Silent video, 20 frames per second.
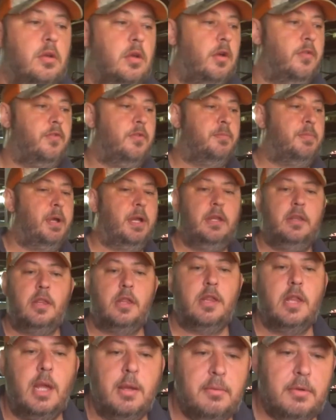I've repeated the
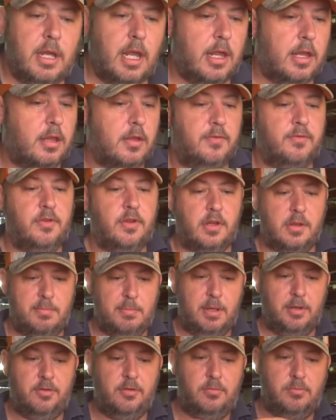same test, I've just
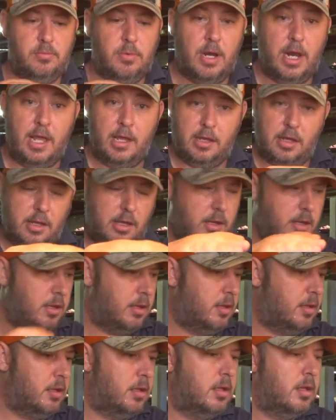measured one axis
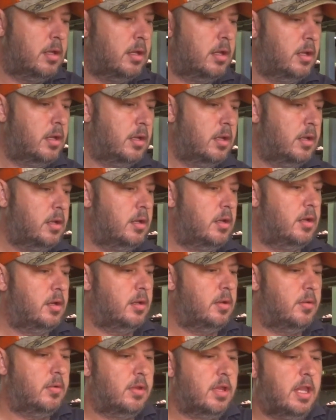
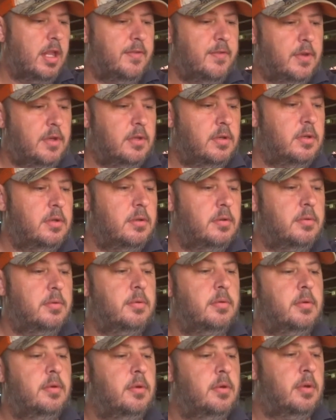on all seven
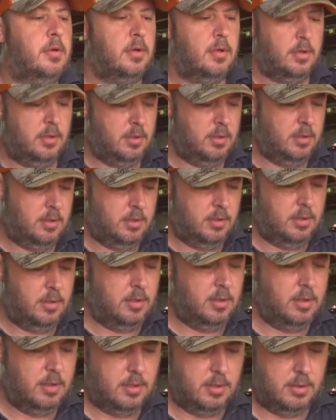
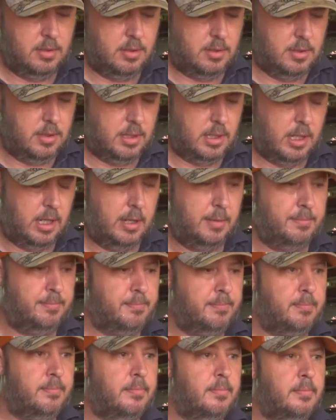um,
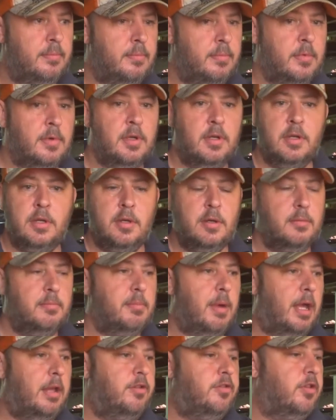
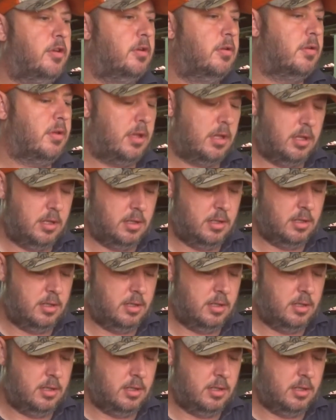main journals.